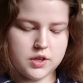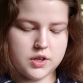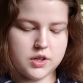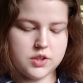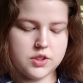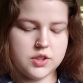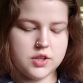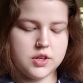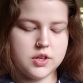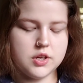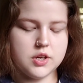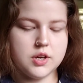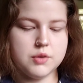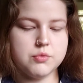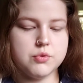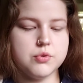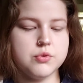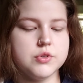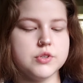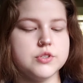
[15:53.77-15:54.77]
I think
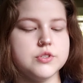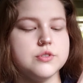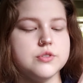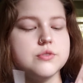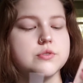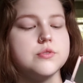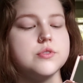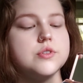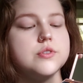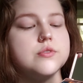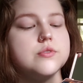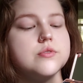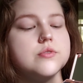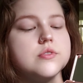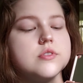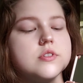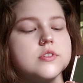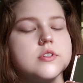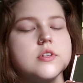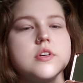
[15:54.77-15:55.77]
I'm going to
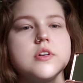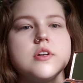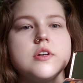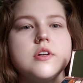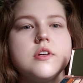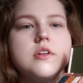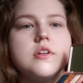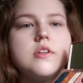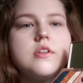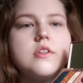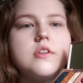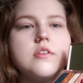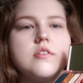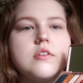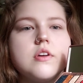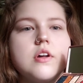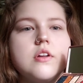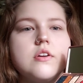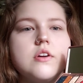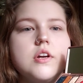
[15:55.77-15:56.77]
use this
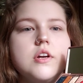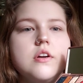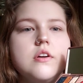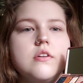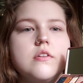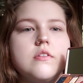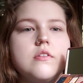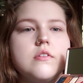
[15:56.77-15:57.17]
color here